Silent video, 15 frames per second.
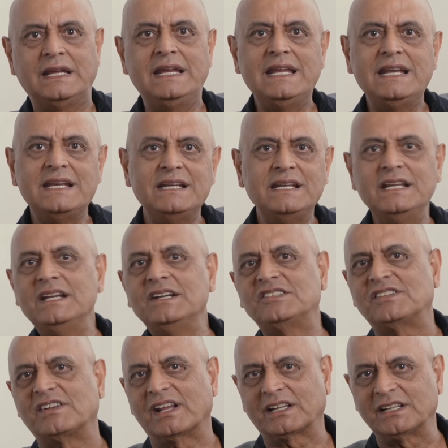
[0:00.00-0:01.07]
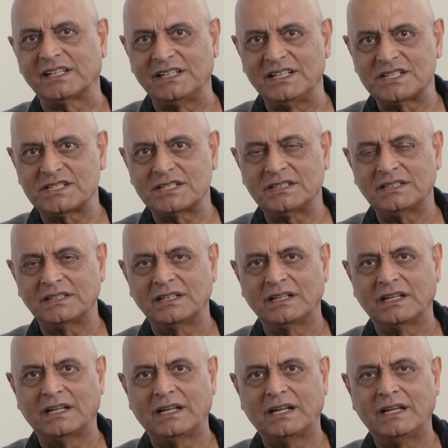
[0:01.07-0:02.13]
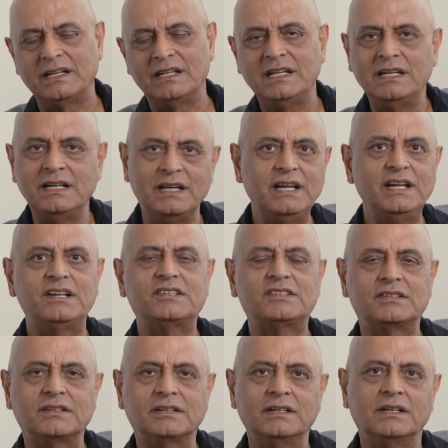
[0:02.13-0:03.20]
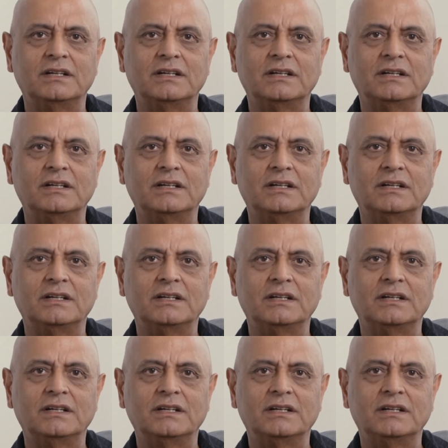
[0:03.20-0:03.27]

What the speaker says: He needs recognition and he needs